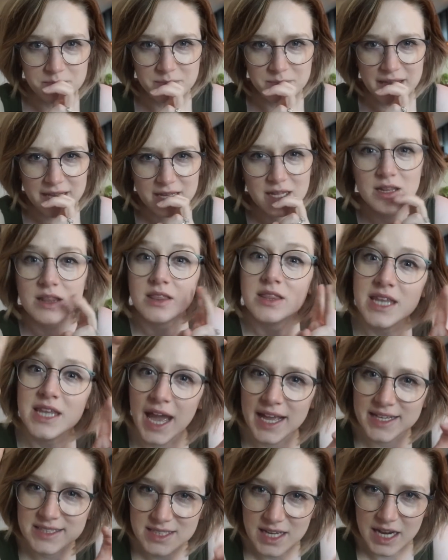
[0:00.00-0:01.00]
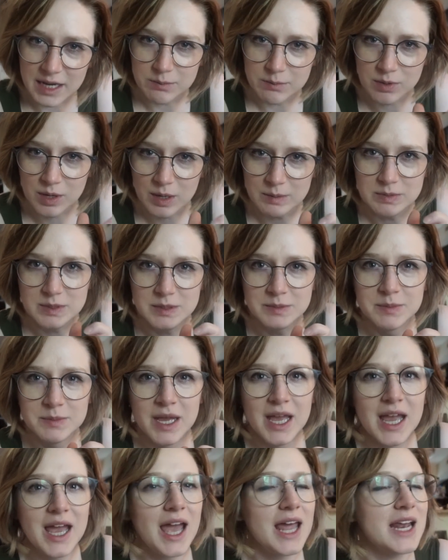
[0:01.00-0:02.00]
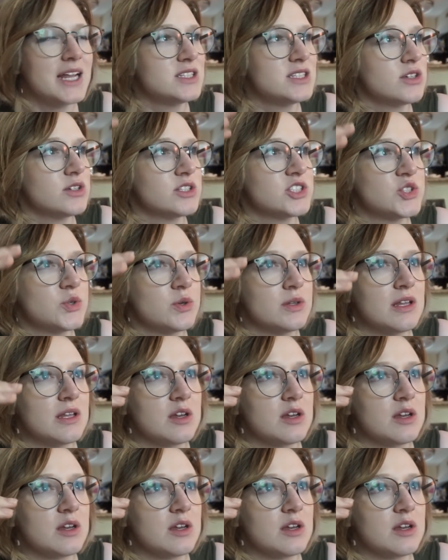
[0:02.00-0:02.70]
And it's also a